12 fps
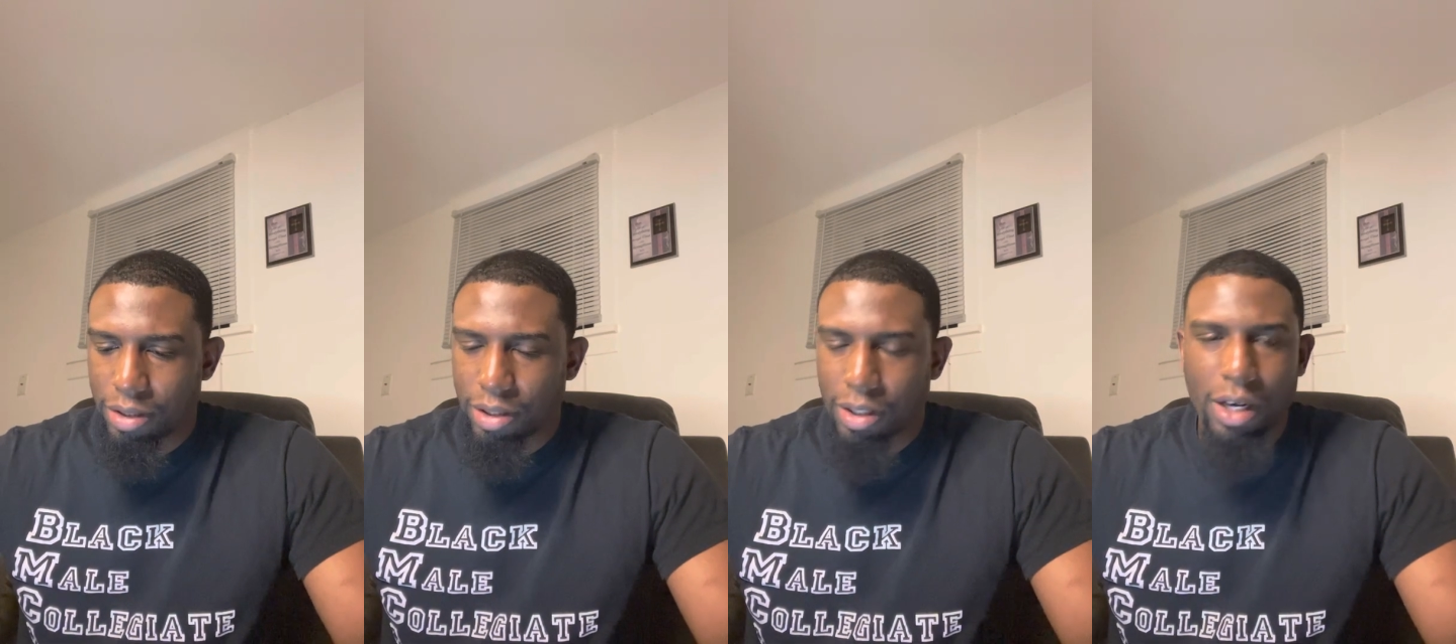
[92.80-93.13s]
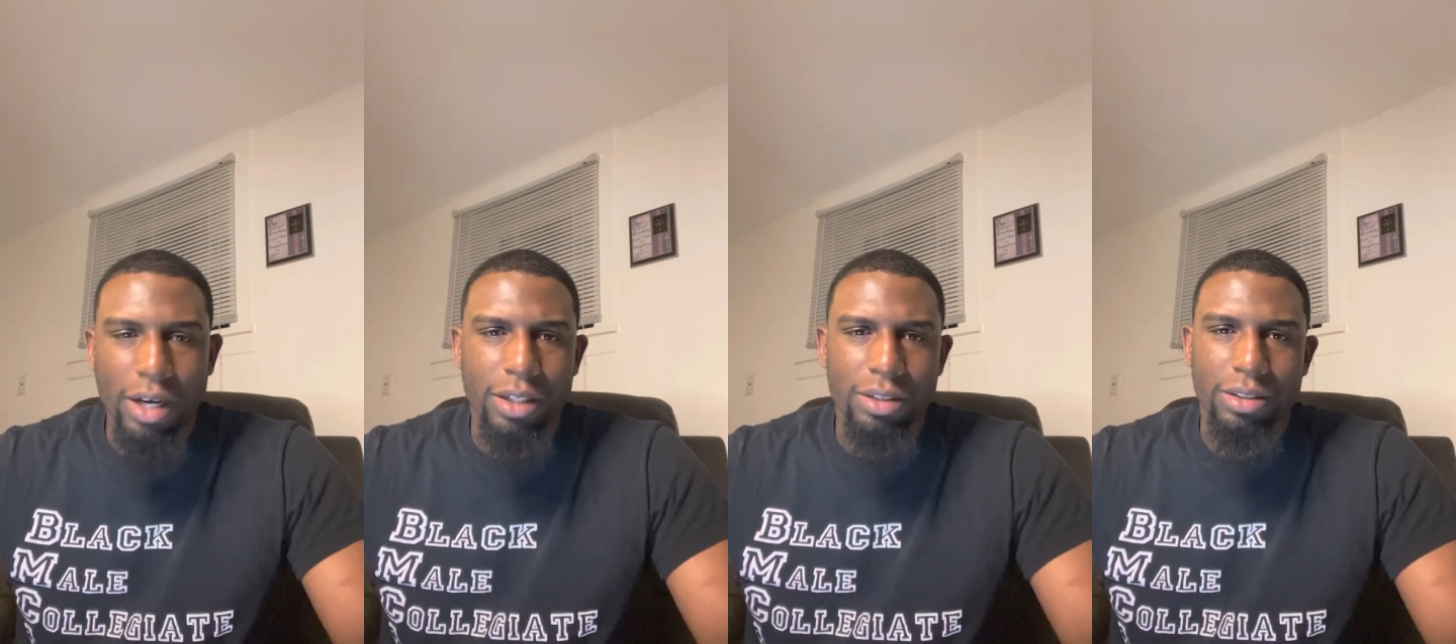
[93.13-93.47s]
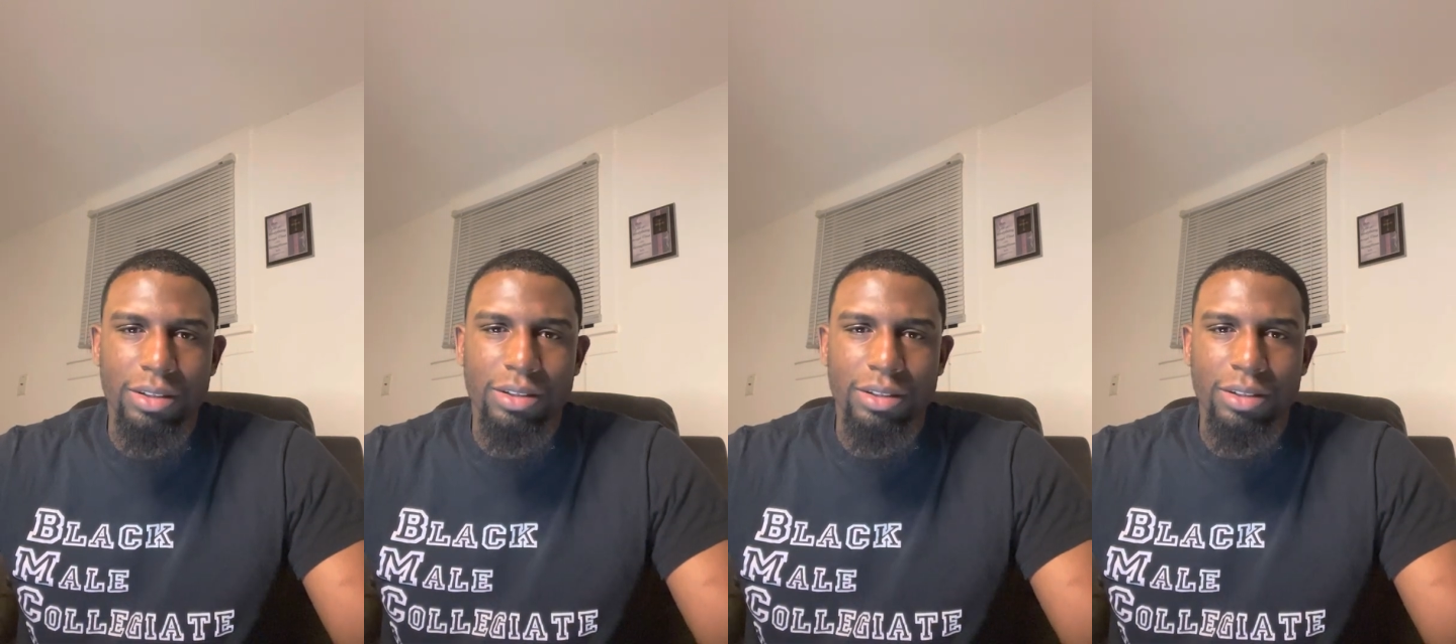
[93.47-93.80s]
cut it
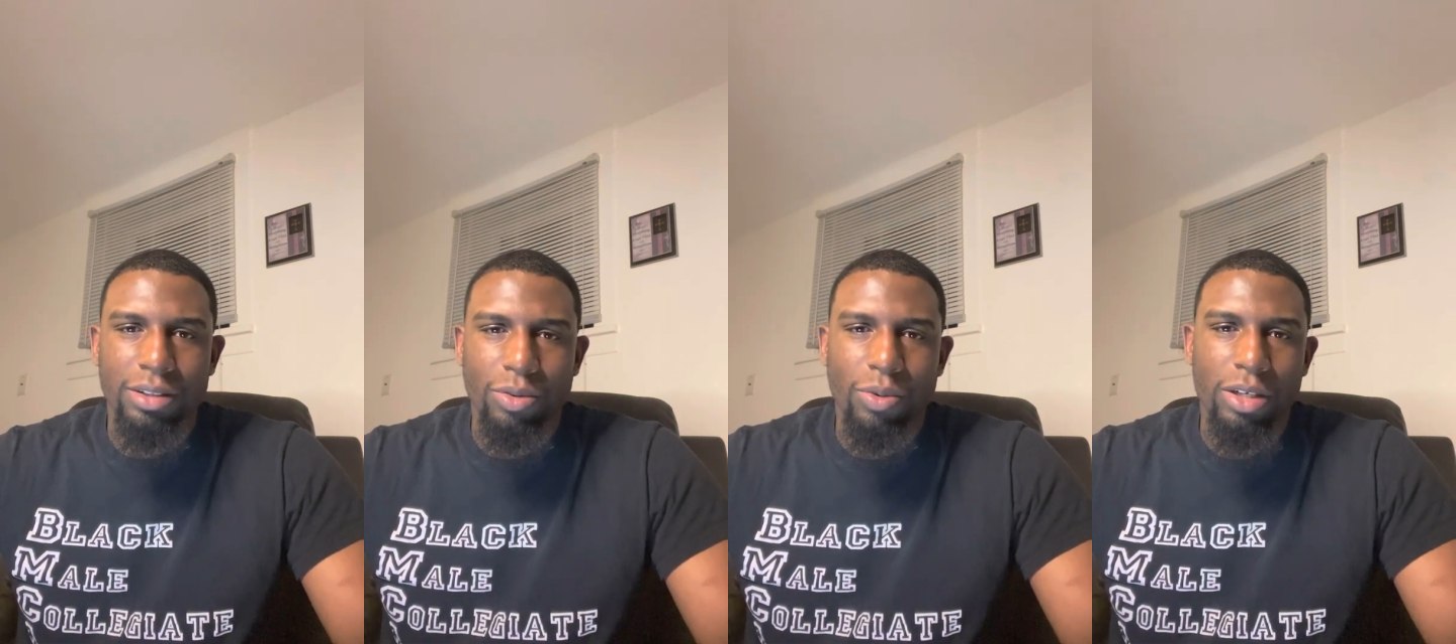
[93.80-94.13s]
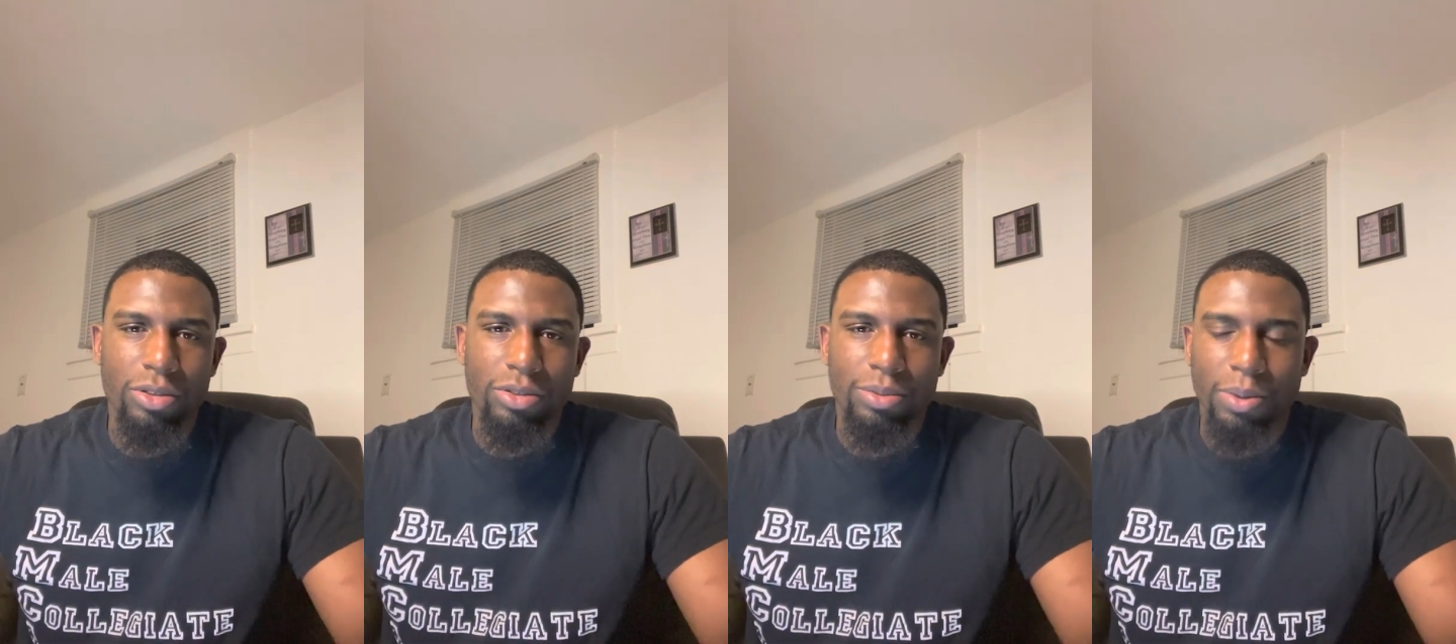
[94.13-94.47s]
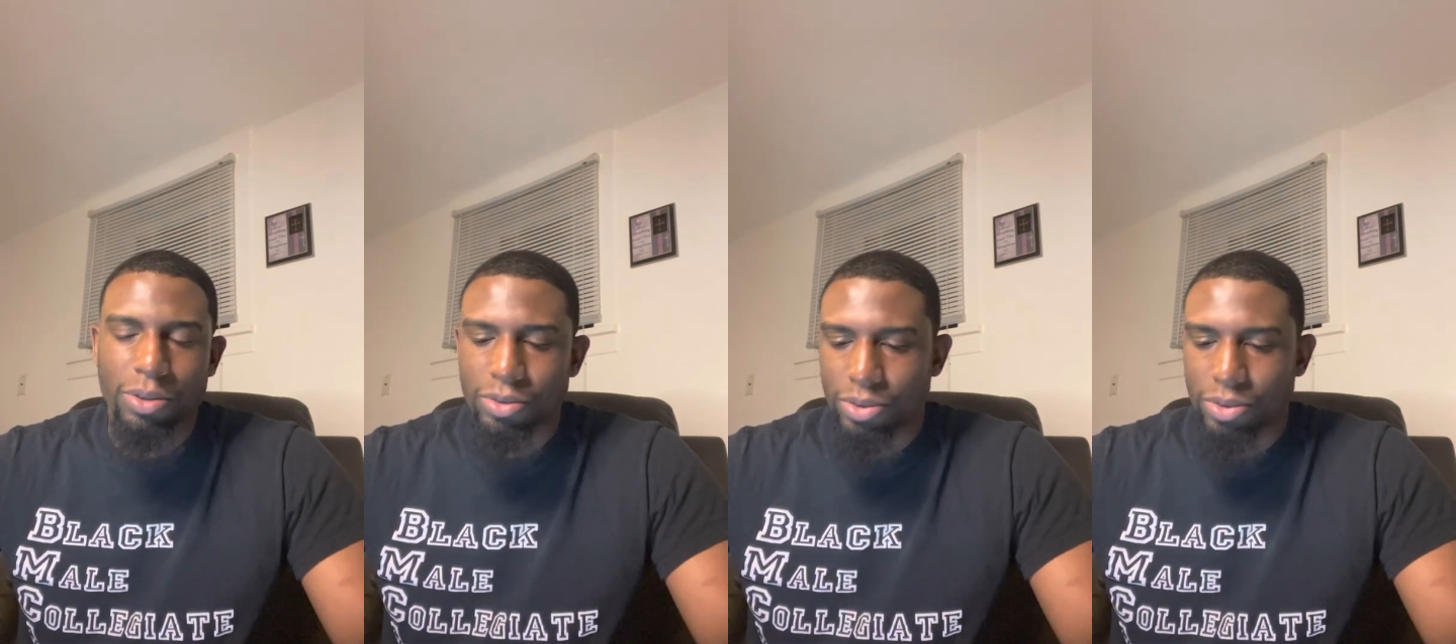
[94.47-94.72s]
just the way it was supposed